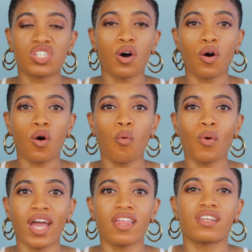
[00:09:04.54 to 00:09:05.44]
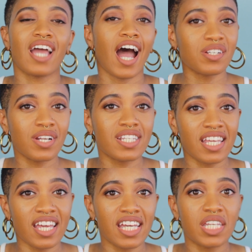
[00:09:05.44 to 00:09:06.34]
So with dehydrated
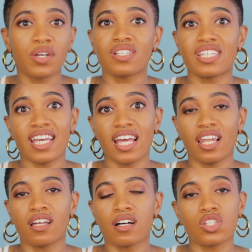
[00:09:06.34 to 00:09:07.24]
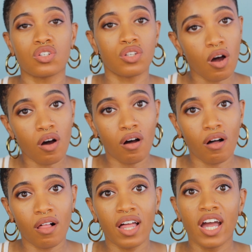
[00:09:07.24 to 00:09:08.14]
skin, your skin looks
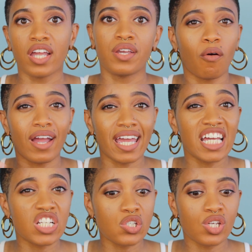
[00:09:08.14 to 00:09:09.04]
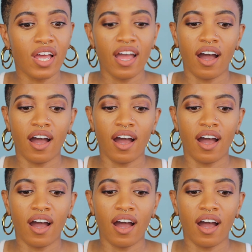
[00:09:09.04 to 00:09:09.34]
dull or itch.